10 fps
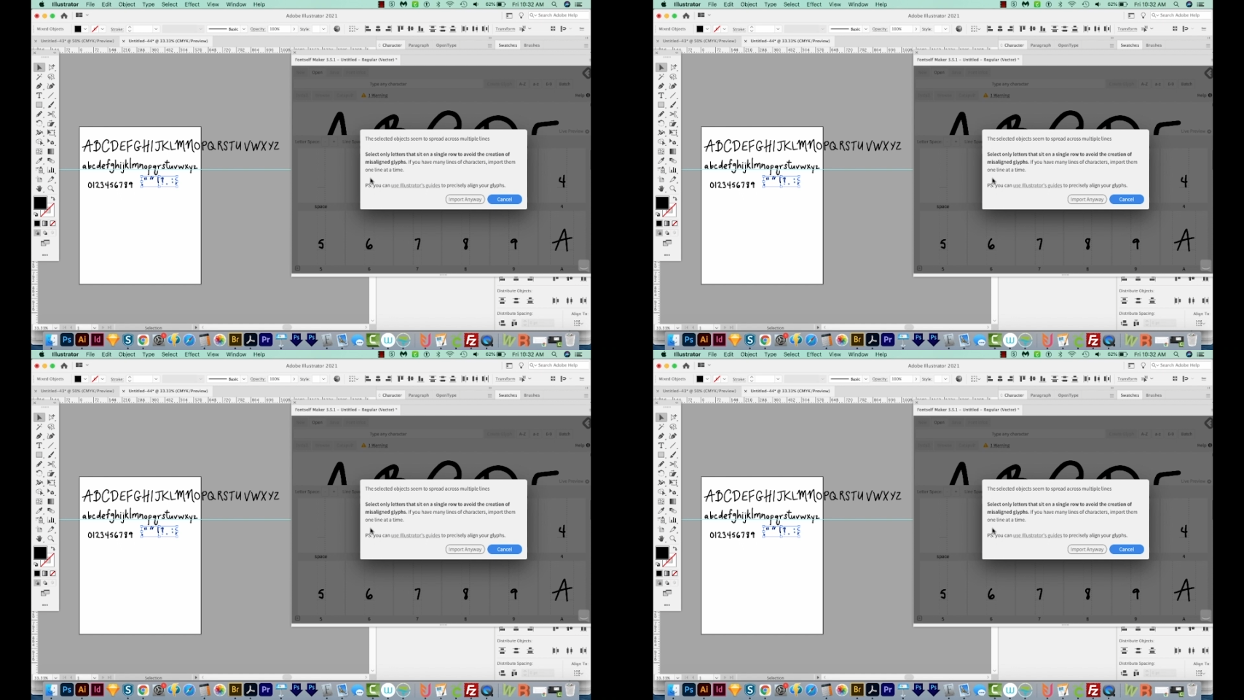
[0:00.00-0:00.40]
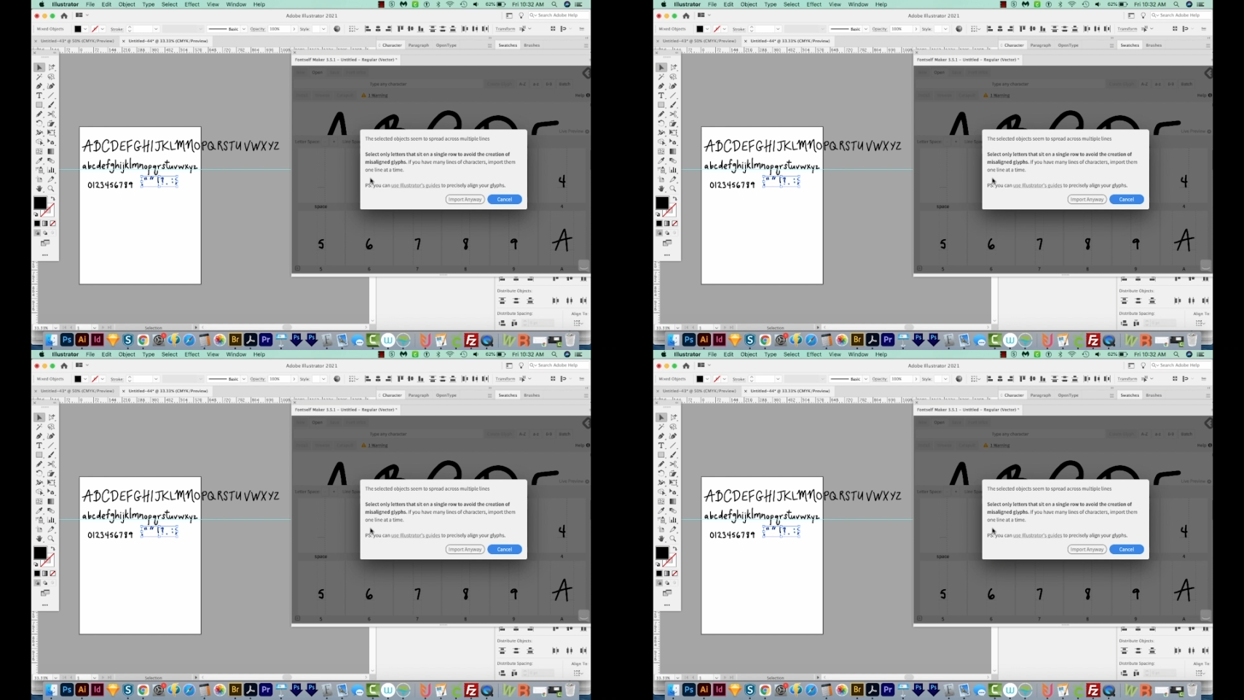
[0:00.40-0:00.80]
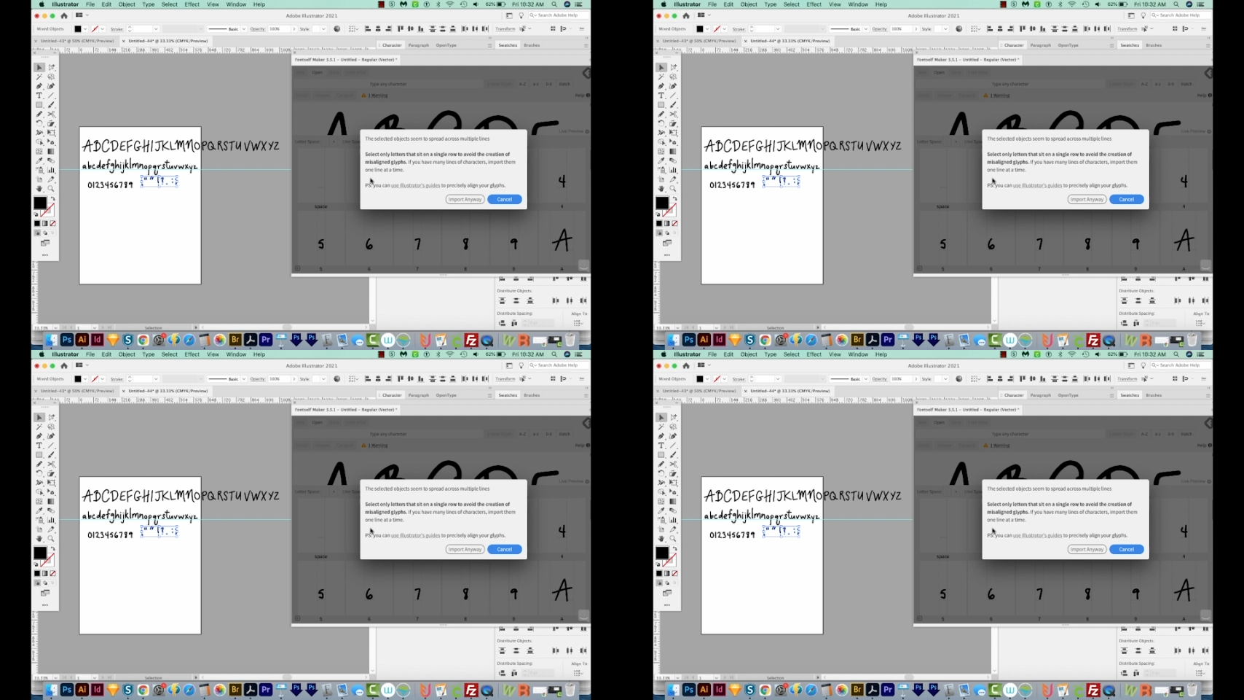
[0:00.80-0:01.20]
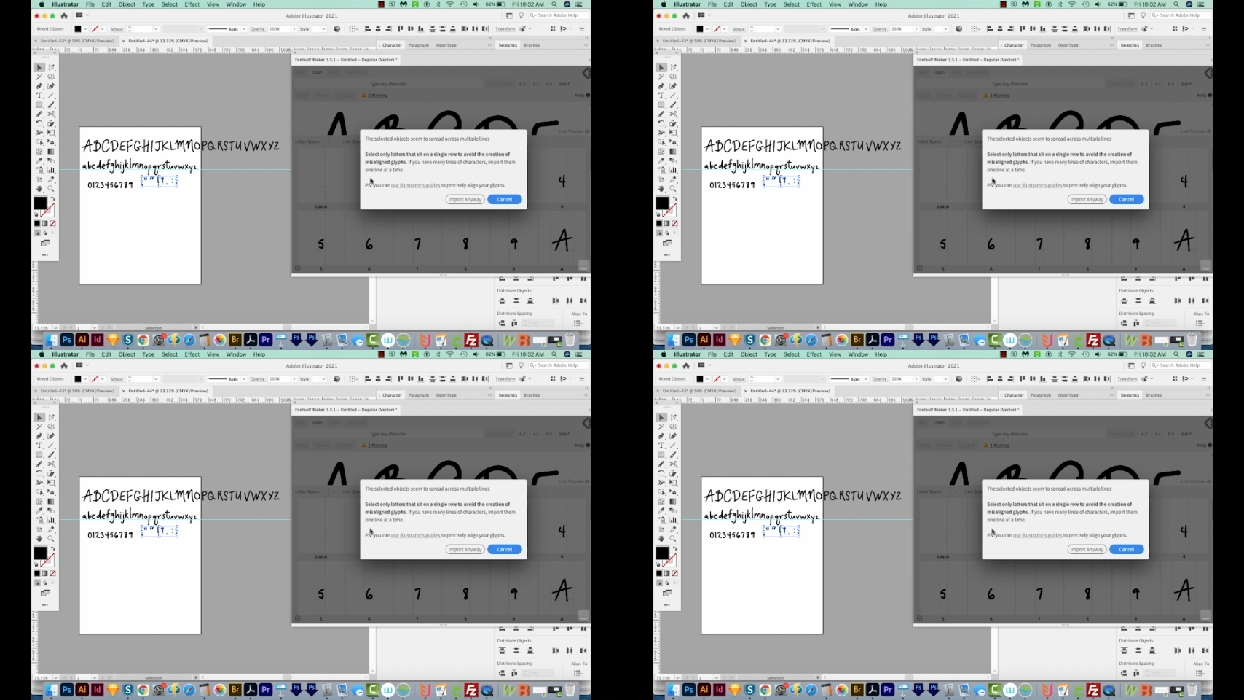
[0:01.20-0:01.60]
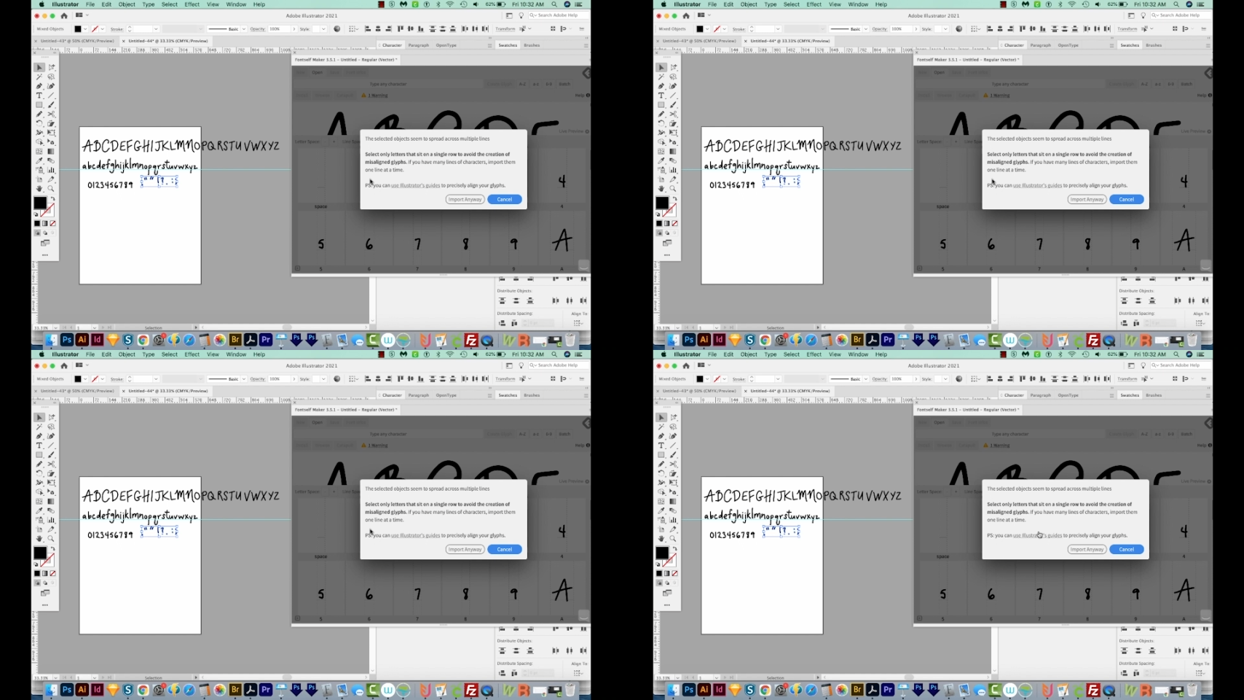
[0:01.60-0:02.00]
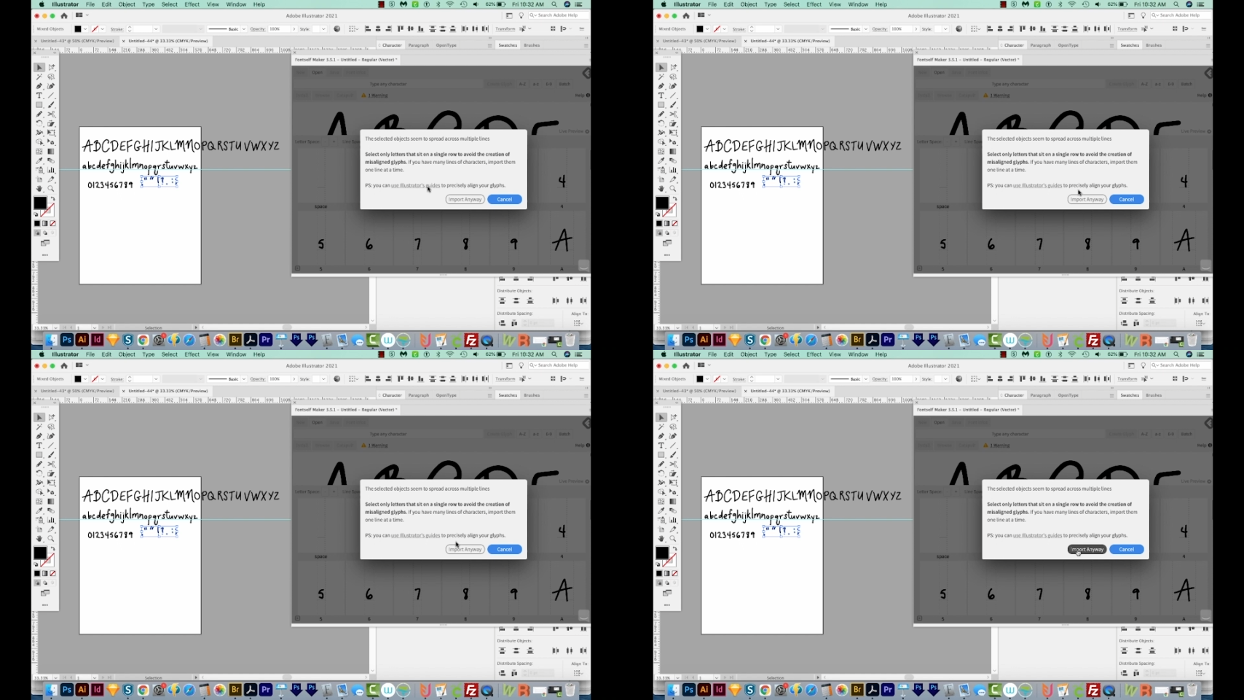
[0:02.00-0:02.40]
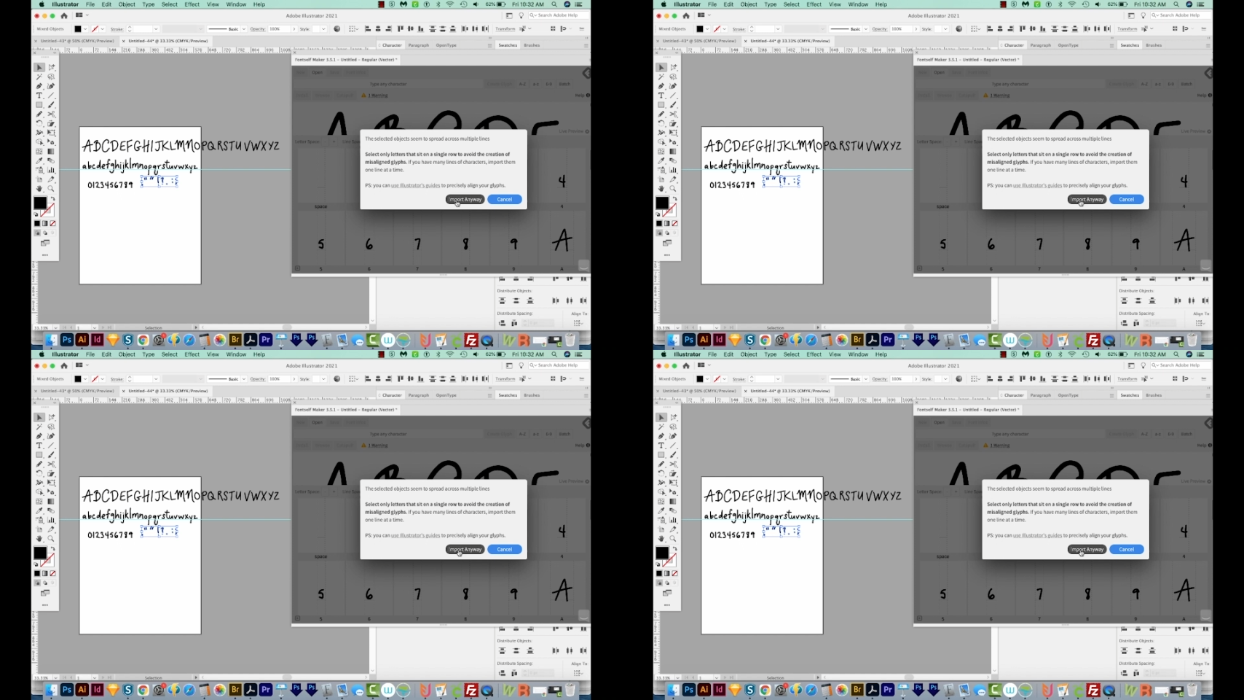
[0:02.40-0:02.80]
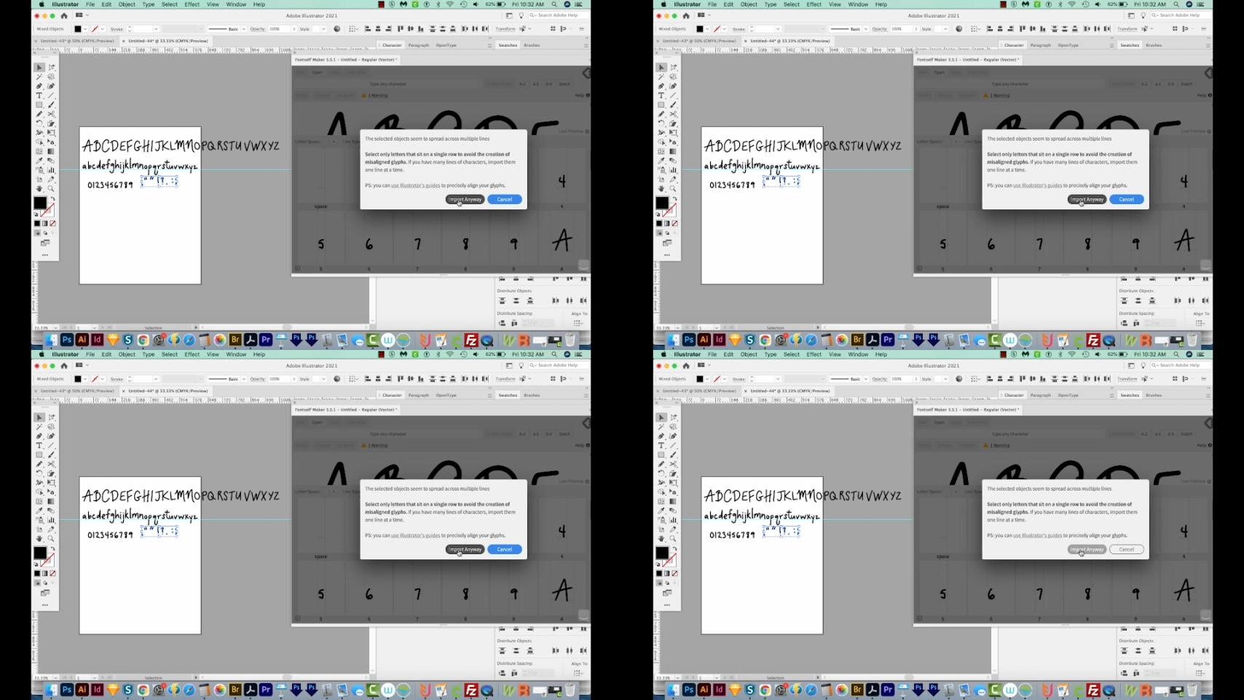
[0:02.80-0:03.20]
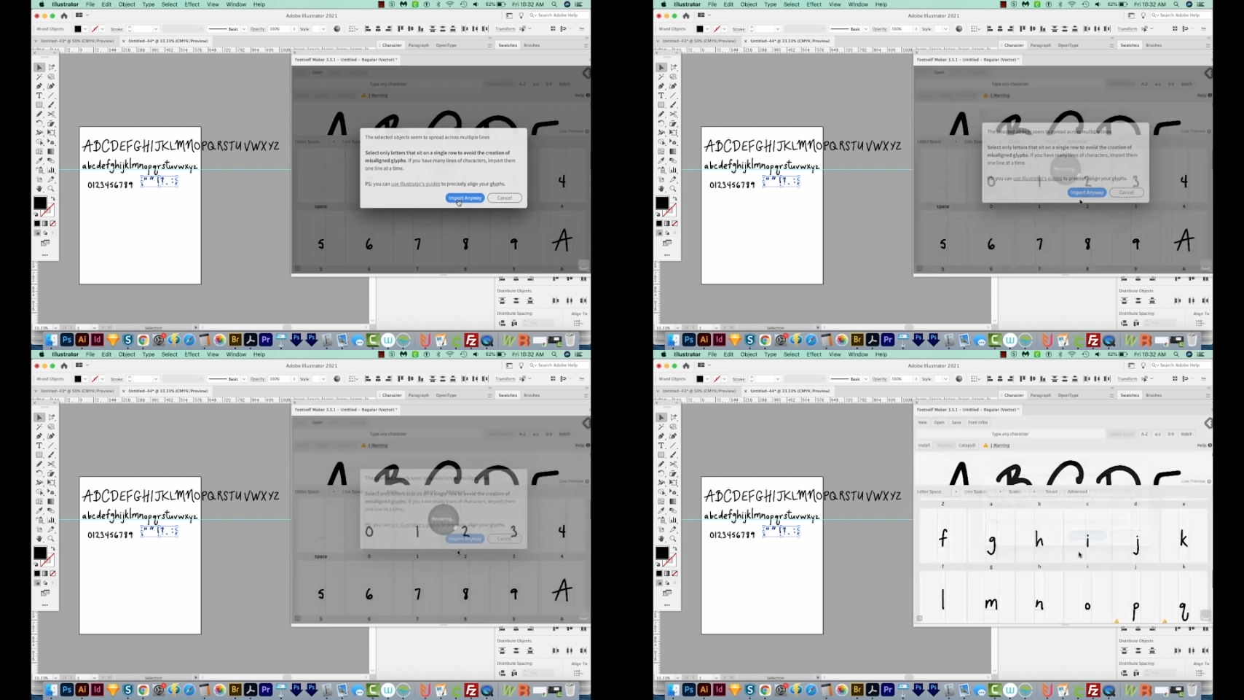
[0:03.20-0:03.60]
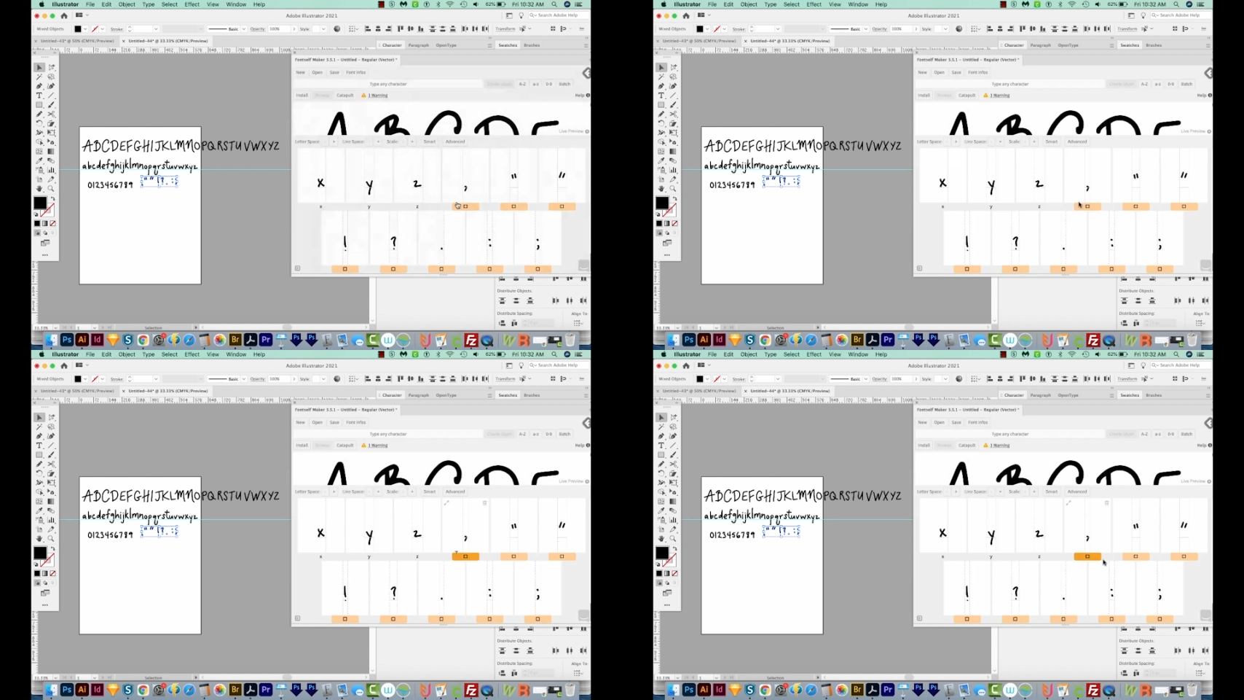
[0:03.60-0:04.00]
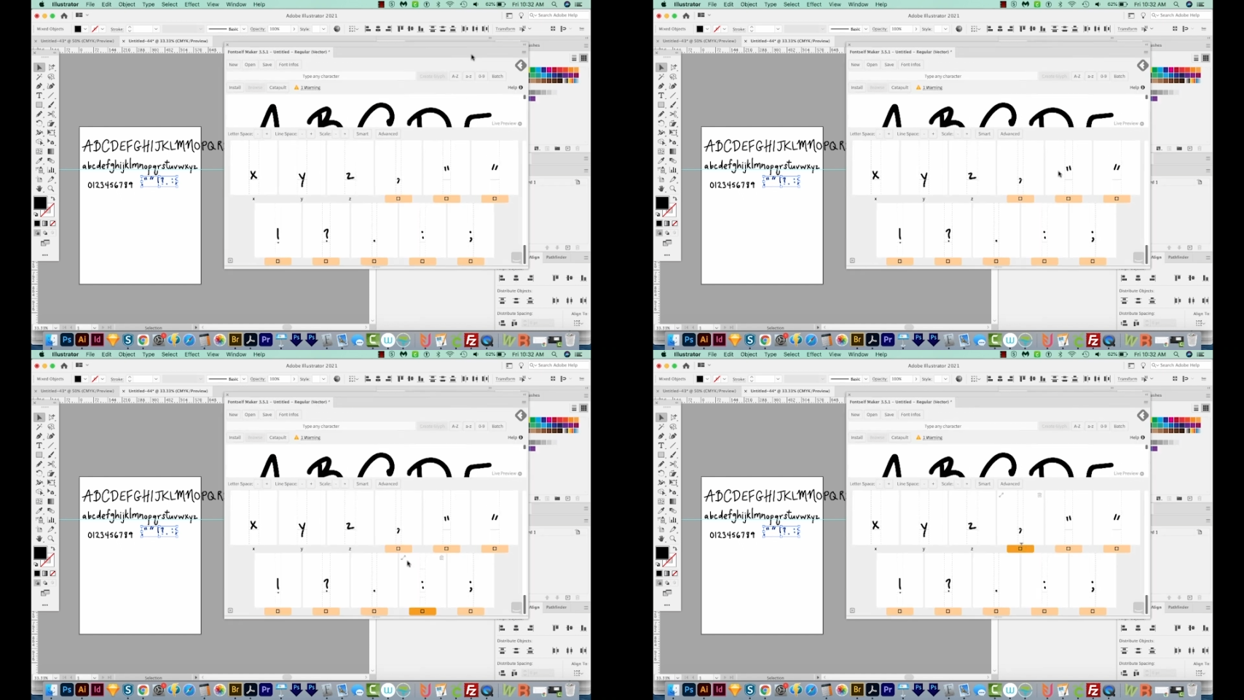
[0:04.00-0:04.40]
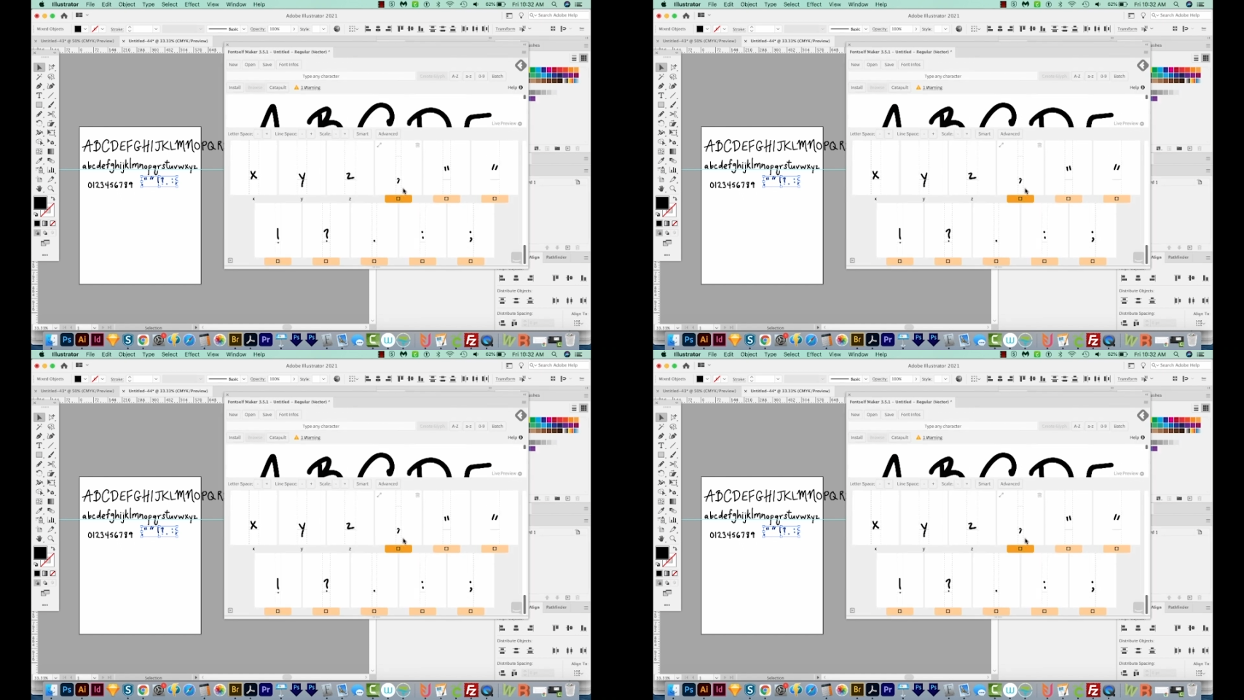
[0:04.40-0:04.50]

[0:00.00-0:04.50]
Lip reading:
(no speaker visible)